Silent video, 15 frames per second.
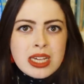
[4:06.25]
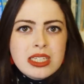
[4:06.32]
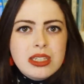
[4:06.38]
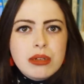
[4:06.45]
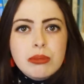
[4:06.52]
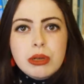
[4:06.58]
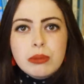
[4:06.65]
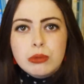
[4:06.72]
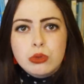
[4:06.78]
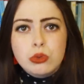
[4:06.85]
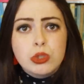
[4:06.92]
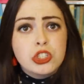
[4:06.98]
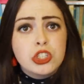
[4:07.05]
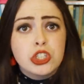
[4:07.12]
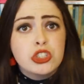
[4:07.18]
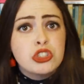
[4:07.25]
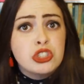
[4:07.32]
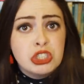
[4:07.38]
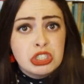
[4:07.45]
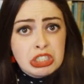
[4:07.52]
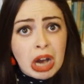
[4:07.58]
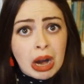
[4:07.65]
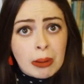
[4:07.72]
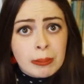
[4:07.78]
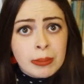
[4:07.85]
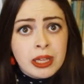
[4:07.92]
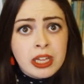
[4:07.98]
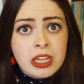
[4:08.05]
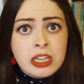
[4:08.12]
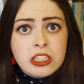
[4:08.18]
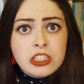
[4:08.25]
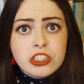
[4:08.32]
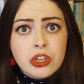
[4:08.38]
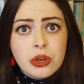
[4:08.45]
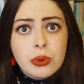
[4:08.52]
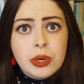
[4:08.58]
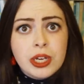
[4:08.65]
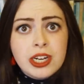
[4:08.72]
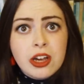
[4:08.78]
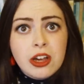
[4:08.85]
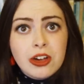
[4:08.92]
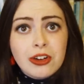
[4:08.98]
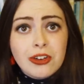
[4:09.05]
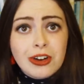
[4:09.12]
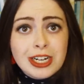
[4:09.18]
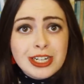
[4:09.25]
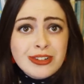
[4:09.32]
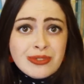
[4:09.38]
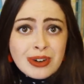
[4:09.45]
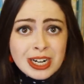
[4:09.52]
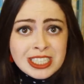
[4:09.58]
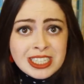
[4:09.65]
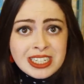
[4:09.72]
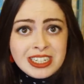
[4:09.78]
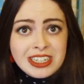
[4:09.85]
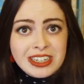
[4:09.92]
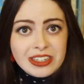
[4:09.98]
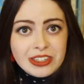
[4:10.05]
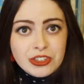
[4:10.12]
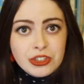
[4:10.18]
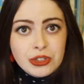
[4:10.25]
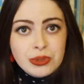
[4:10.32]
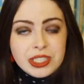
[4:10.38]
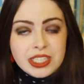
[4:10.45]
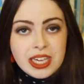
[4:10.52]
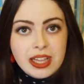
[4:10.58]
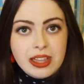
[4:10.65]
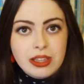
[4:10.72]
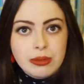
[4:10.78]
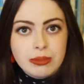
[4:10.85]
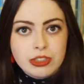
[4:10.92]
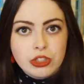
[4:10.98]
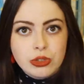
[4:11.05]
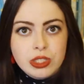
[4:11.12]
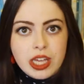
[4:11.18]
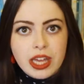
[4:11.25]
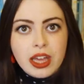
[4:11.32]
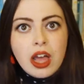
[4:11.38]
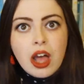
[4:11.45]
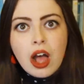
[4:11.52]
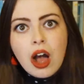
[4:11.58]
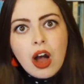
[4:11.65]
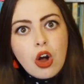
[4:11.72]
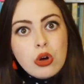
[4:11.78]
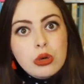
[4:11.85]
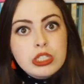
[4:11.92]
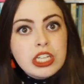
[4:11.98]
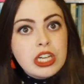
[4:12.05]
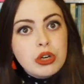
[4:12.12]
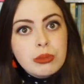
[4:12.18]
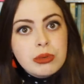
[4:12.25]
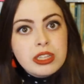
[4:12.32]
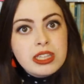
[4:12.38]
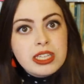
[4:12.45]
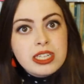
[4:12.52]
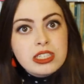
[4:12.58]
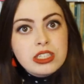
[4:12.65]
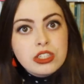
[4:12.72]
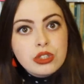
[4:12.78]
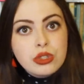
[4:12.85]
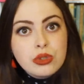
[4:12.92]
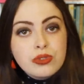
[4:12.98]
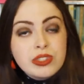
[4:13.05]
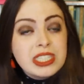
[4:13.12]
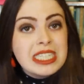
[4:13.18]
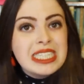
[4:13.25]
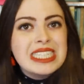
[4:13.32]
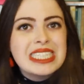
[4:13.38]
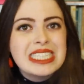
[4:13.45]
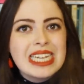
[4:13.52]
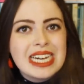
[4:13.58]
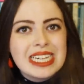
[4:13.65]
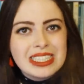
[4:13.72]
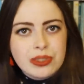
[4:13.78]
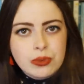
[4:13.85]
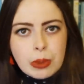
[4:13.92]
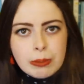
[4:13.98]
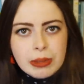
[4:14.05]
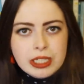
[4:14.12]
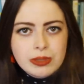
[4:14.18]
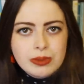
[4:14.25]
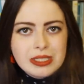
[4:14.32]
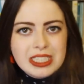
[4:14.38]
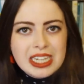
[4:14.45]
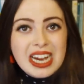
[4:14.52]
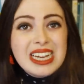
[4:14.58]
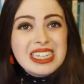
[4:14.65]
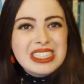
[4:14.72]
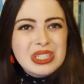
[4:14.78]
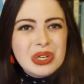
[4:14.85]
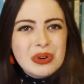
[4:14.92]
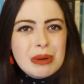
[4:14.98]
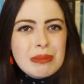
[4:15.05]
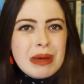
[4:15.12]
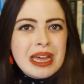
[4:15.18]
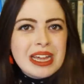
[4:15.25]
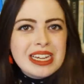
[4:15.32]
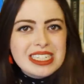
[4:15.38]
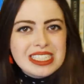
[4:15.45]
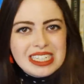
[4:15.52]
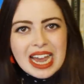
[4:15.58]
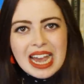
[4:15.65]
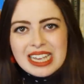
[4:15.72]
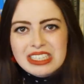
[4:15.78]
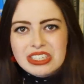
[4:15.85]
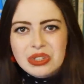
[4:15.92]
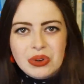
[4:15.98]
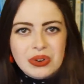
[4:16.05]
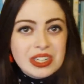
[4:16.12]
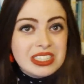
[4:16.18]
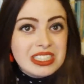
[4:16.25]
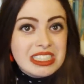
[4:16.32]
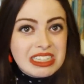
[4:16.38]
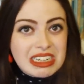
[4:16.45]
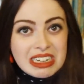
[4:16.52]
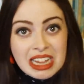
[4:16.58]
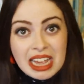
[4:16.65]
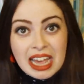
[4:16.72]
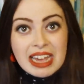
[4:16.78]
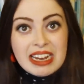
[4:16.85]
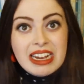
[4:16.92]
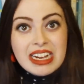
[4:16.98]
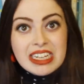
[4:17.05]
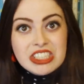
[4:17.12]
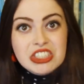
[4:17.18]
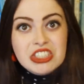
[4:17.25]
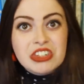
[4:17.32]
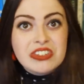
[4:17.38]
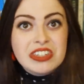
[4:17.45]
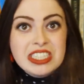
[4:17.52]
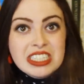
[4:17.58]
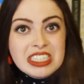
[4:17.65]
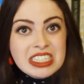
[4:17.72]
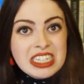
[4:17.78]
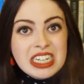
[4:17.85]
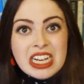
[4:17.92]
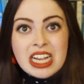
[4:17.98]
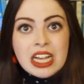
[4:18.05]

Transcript: Some people's were just dumb. So in her creative writing class, she was like, "Oh, tell me things that you've seen today." So one person would say, "I saw a bird, and I saw a da-da, and I saw a da-da."